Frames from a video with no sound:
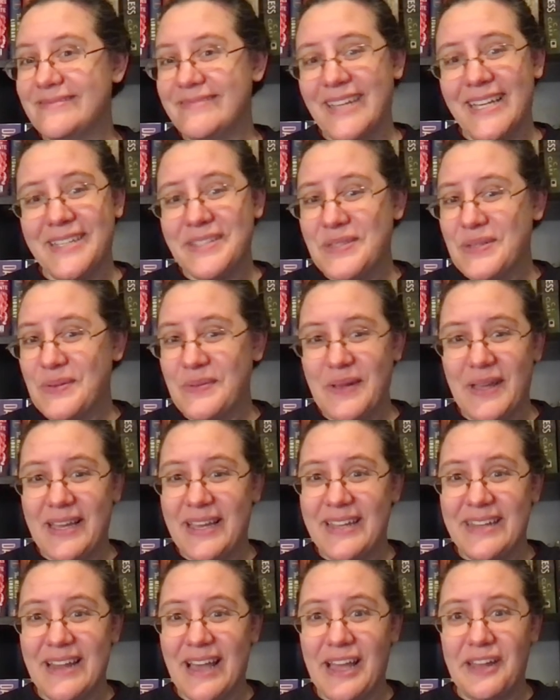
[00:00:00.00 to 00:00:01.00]
Also,
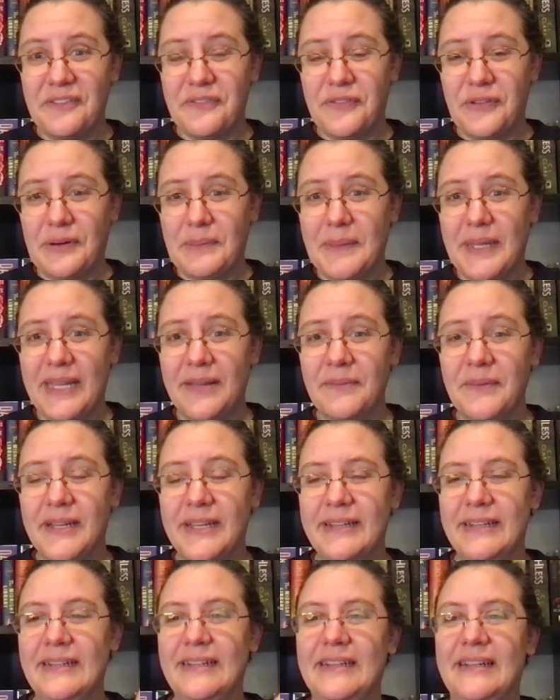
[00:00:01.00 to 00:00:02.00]
a not for me.
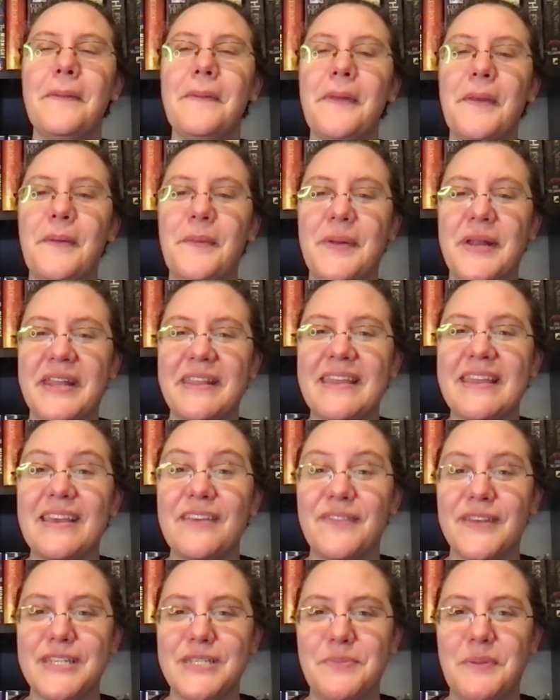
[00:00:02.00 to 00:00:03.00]
When I think
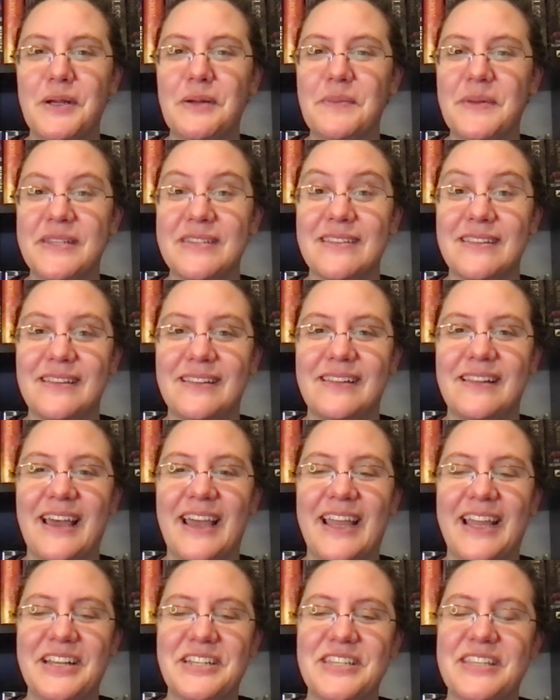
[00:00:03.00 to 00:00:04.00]
of experimental,
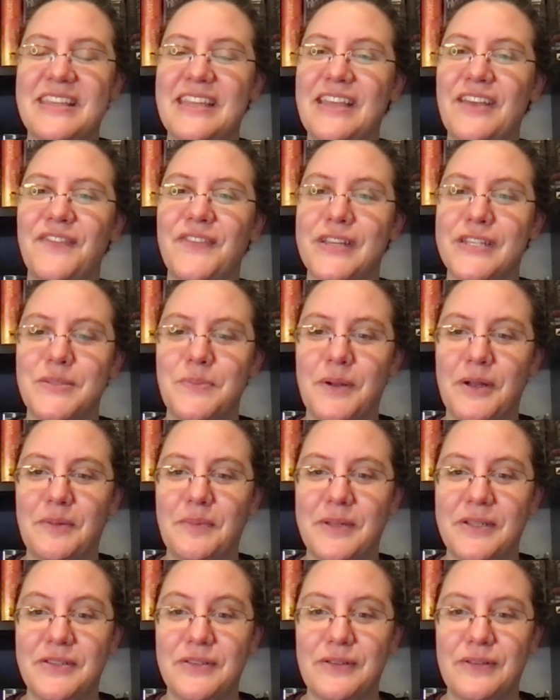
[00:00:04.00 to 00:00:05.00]
I actually think of
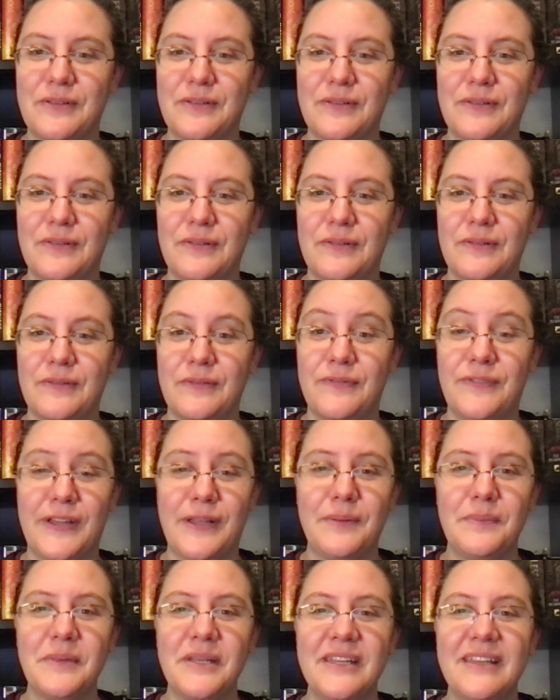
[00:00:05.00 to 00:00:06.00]
experimental
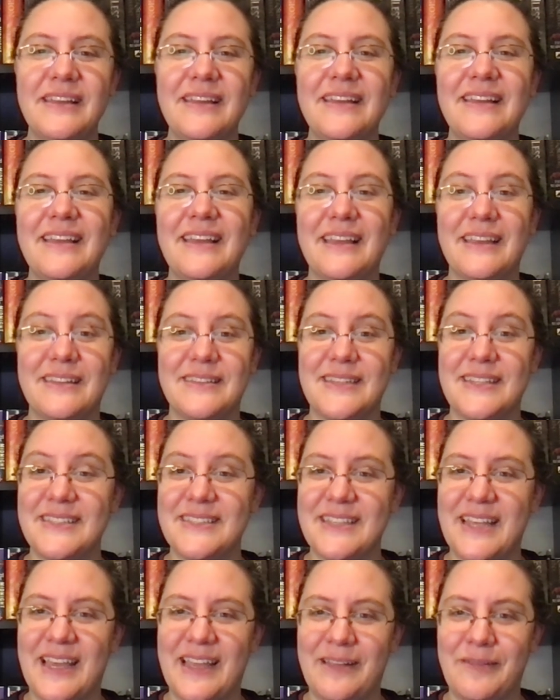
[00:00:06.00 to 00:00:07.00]
film
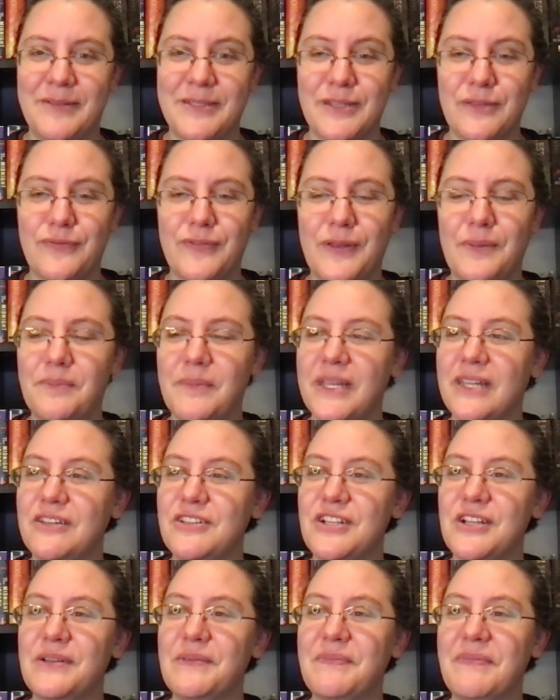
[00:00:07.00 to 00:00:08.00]
since I was a film
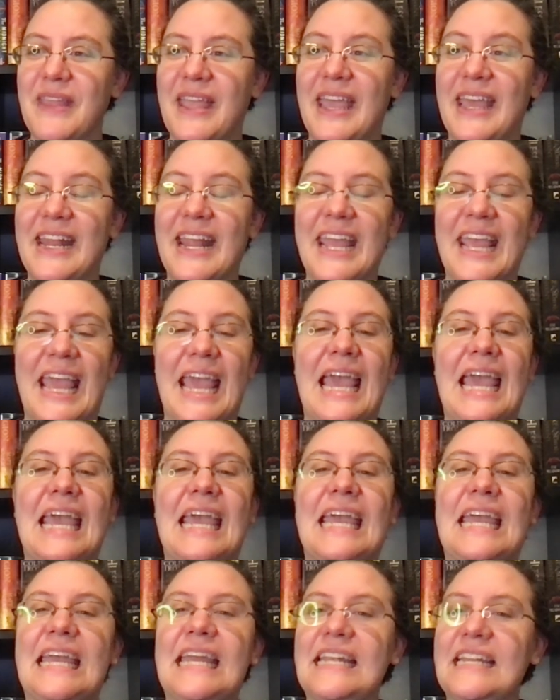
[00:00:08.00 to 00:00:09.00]
major and I
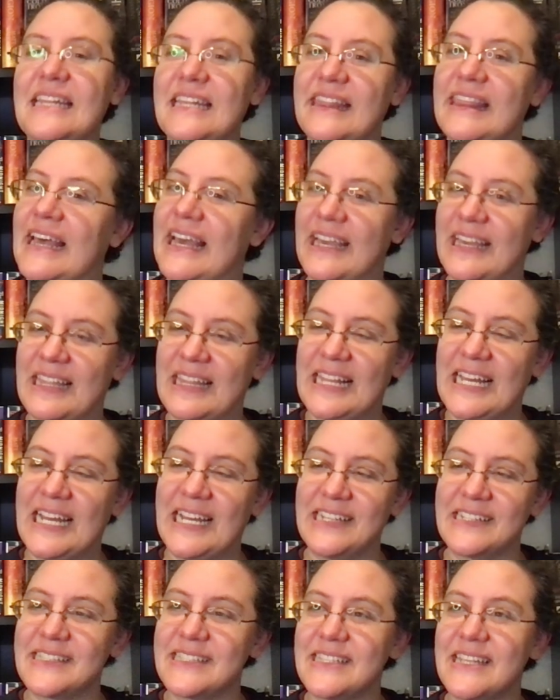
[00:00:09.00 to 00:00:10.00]
hated that
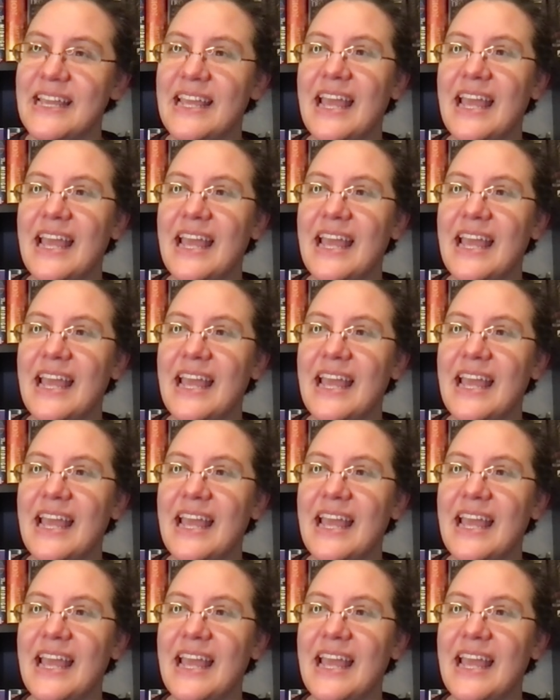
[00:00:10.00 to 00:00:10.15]
class.